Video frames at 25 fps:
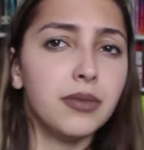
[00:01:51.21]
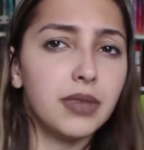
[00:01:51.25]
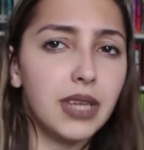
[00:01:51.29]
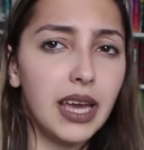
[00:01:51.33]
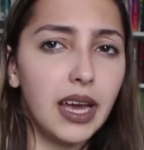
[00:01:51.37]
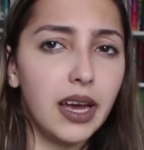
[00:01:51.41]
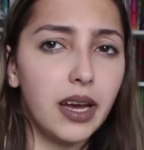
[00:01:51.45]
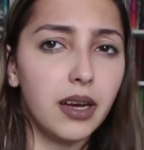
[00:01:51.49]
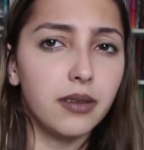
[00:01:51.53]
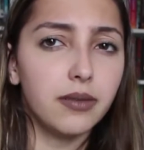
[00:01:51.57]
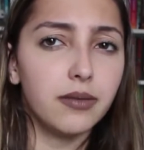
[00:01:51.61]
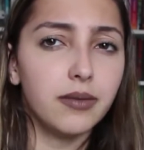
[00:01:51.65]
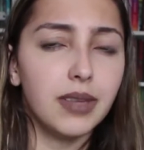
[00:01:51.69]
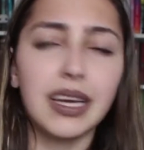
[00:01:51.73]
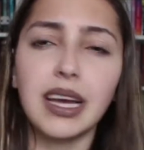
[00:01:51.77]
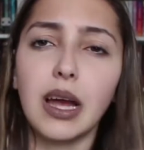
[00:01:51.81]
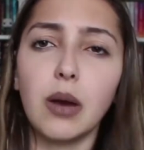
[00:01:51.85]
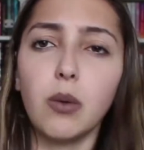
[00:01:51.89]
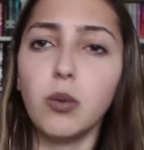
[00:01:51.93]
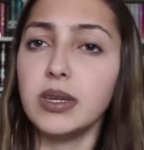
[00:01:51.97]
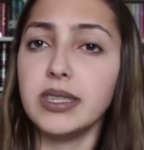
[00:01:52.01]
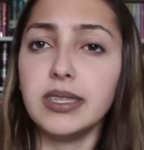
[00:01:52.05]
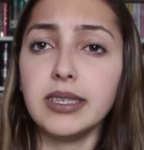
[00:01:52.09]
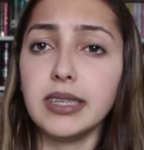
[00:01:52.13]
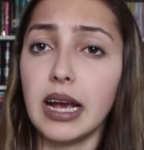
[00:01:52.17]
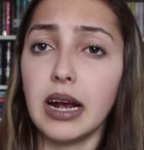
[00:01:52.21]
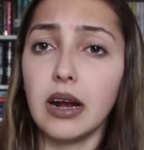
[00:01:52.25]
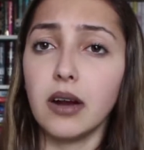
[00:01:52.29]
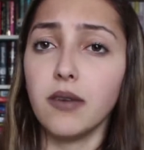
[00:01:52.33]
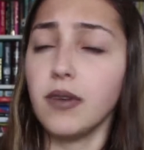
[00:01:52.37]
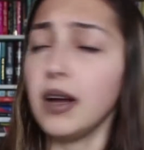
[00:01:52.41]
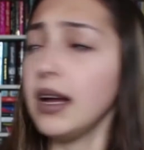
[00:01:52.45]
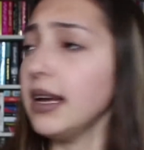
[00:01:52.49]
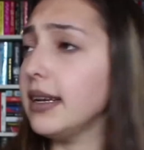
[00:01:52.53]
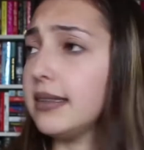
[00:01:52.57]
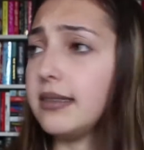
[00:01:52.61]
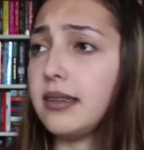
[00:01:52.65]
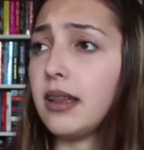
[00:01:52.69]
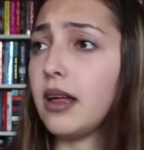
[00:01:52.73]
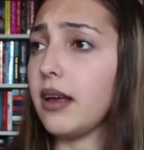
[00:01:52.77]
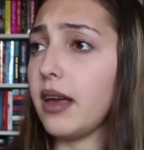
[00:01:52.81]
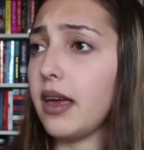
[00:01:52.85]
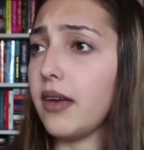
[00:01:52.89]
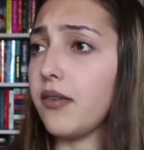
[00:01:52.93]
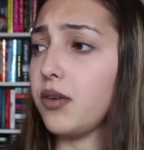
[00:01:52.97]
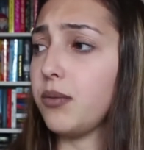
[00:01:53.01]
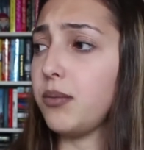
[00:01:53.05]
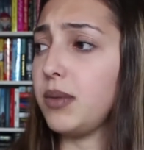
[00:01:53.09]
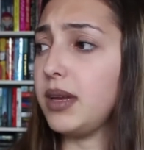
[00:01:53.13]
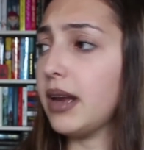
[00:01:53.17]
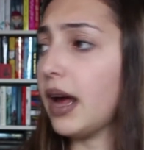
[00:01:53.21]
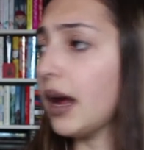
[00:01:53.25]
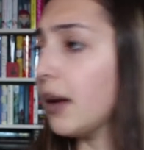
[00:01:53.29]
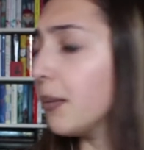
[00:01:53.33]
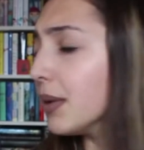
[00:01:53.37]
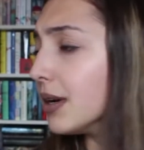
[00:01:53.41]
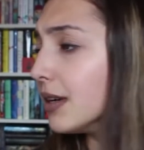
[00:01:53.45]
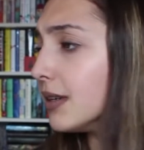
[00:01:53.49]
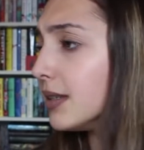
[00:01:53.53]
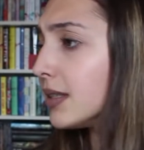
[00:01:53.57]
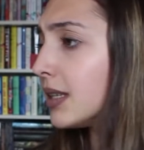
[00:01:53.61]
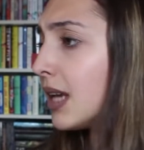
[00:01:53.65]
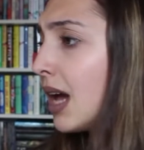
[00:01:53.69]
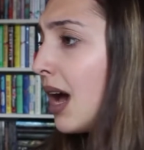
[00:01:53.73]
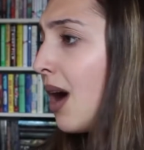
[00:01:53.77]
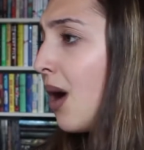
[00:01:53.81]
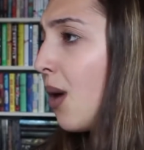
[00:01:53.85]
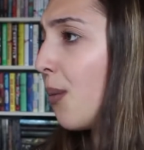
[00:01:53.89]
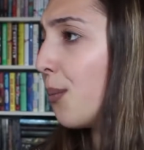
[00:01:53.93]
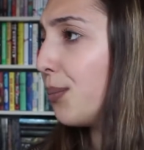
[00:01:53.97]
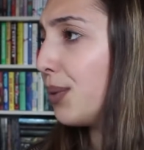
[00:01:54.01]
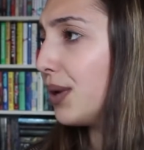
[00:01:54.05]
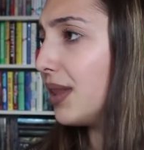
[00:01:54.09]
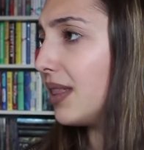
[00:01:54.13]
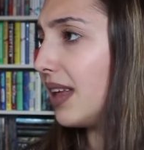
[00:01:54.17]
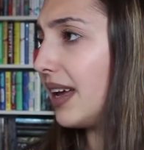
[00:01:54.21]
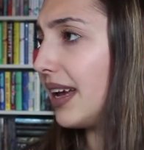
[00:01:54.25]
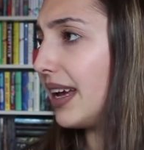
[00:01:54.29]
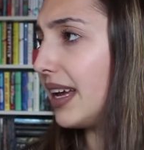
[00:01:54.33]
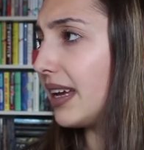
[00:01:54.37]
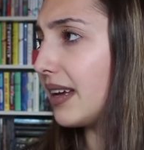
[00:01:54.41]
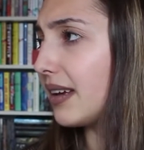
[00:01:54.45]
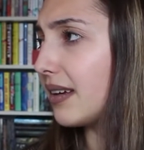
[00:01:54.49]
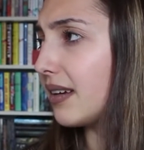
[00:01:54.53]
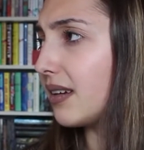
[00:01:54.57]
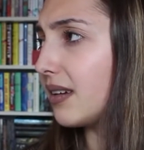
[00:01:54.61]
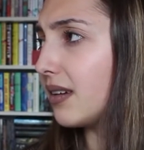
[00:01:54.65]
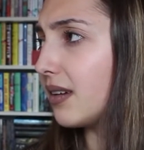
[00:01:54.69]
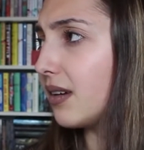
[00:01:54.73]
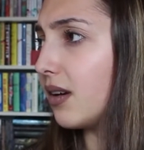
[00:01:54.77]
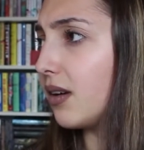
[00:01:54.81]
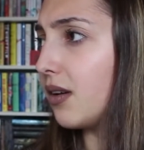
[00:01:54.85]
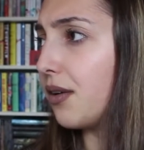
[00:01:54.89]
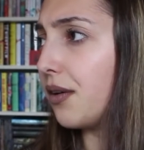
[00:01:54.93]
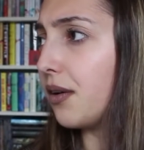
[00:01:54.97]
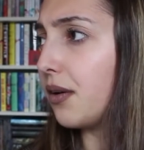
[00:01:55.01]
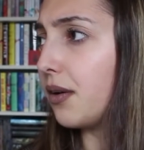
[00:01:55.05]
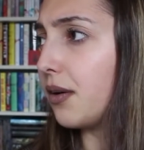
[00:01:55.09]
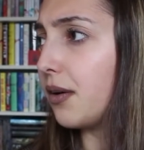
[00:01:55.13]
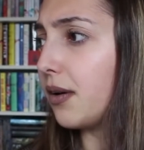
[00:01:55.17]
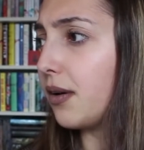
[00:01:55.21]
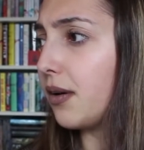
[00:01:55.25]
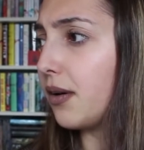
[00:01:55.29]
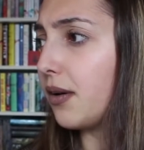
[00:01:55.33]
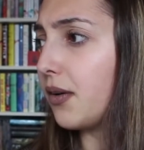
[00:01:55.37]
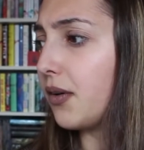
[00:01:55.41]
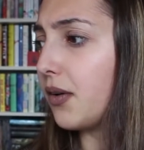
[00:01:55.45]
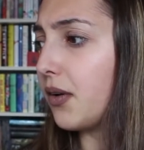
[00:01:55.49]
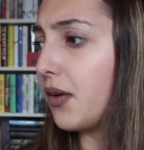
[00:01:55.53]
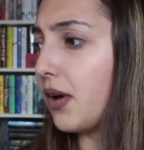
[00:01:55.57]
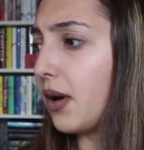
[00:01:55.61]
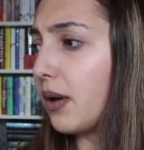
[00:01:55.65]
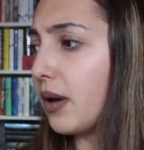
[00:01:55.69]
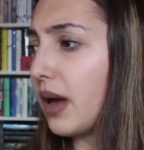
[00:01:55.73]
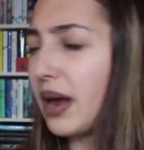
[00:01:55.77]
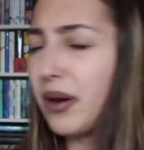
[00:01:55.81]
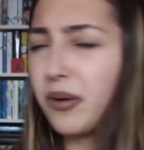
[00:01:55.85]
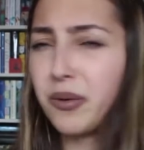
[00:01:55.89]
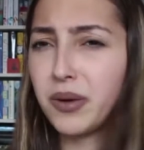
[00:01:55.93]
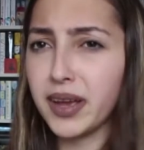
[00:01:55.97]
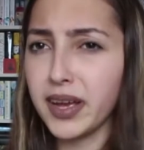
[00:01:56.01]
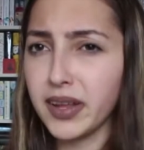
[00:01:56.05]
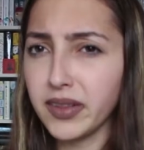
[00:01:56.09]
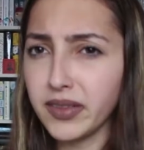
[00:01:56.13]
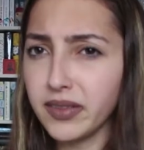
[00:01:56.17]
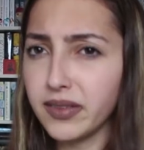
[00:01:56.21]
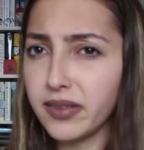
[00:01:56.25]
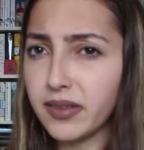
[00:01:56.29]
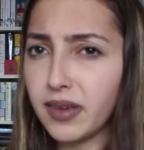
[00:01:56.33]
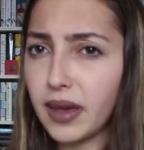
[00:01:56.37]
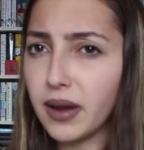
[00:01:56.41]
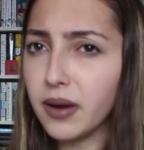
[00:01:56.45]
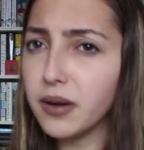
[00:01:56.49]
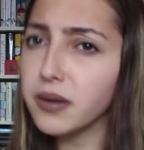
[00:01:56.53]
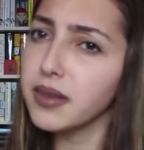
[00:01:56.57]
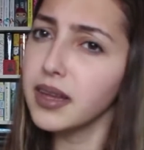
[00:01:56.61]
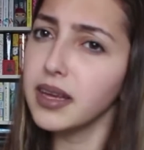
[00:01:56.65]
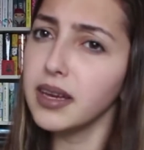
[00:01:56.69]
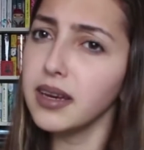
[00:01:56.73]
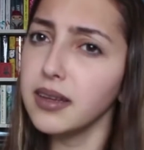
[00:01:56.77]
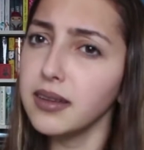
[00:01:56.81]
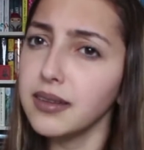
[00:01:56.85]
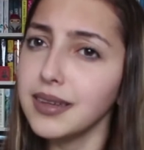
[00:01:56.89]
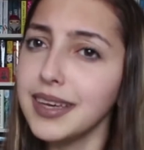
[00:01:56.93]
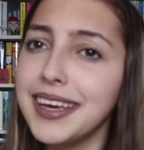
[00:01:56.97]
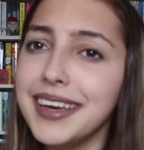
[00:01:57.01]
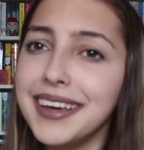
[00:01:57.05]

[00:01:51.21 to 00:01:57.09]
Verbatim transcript: Yeah. Like, I wasn't terrified. It's not giving me nightmares, but like, I don't get scared that easy.